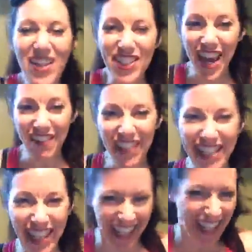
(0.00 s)
Kevin.
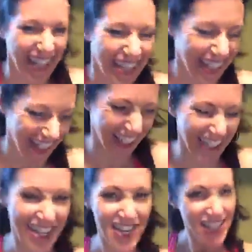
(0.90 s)

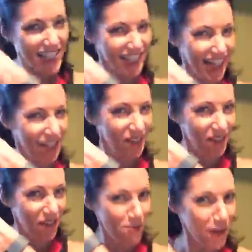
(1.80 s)
Got to win the
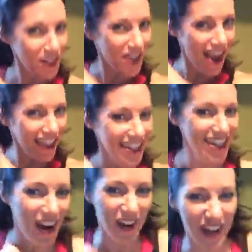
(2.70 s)
Fitbit
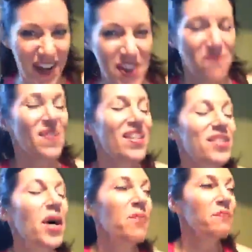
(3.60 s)
challenge.
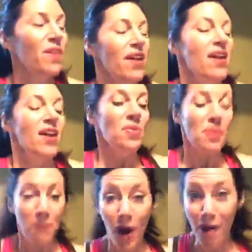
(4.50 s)
So
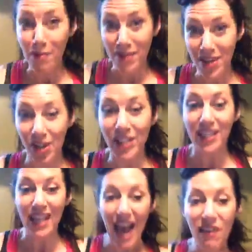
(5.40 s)
the problem here is
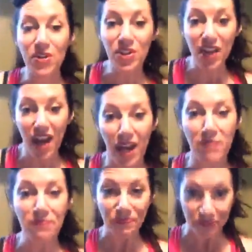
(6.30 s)
that after
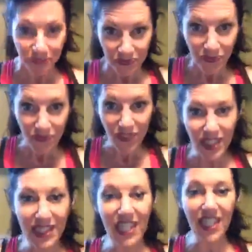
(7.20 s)
time,
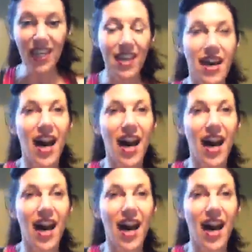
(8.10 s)
the